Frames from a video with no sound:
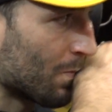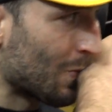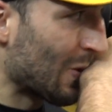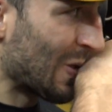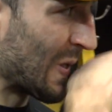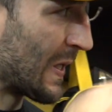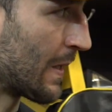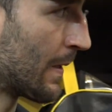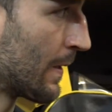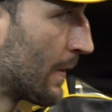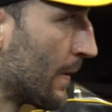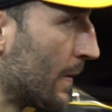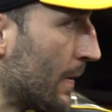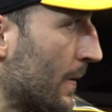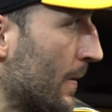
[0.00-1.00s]
and it would be
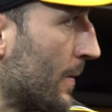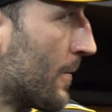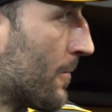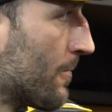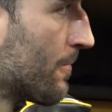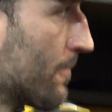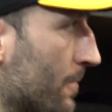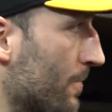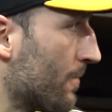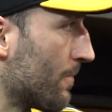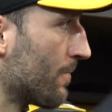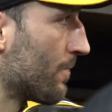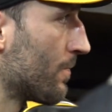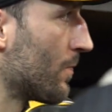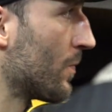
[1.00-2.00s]
like this force
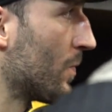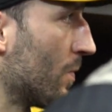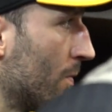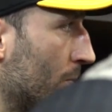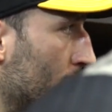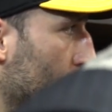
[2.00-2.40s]
that would wear